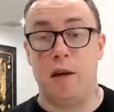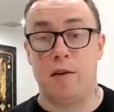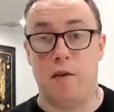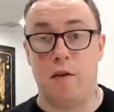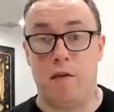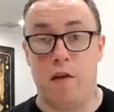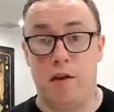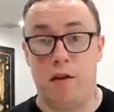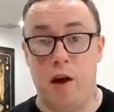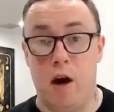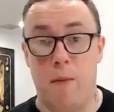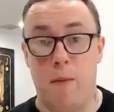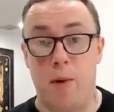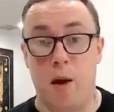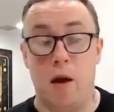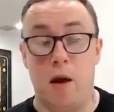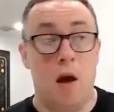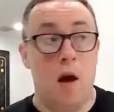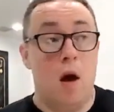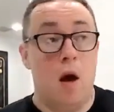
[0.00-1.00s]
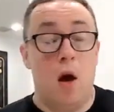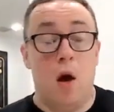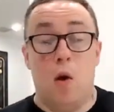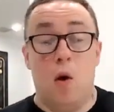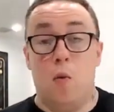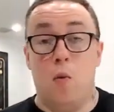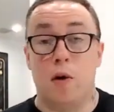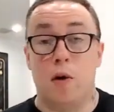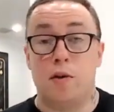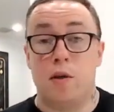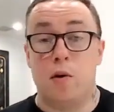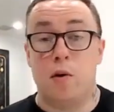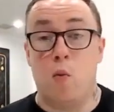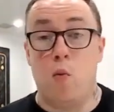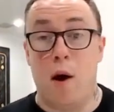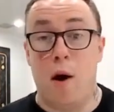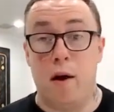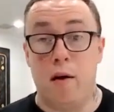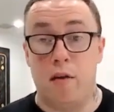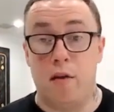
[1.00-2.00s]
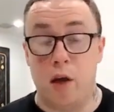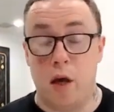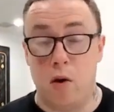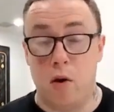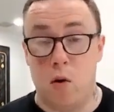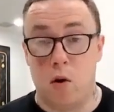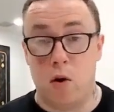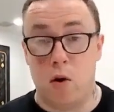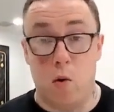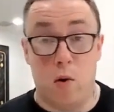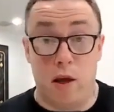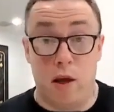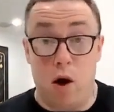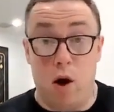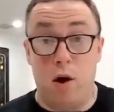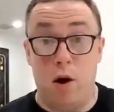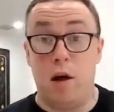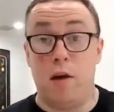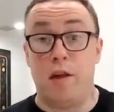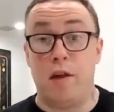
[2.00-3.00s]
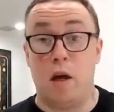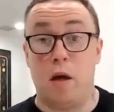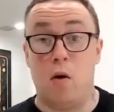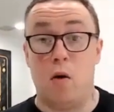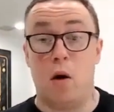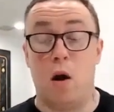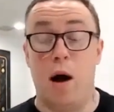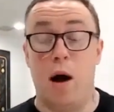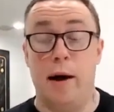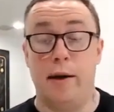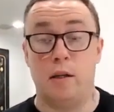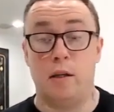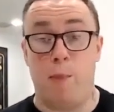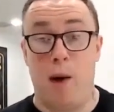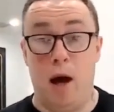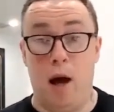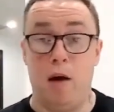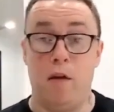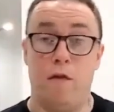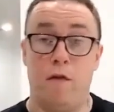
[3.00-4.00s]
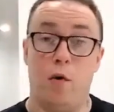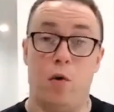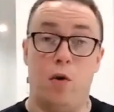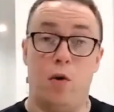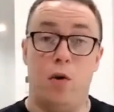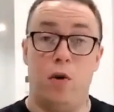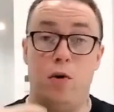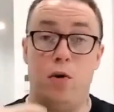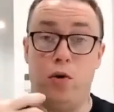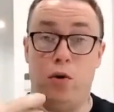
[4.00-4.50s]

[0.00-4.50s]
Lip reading: minutes of the therapy. What's the one thing or the only thing your client's paying for